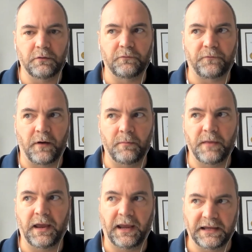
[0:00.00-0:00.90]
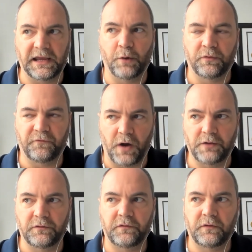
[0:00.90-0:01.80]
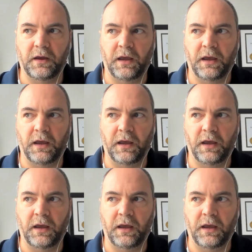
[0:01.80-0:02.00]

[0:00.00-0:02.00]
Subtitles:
from hanging out with friends,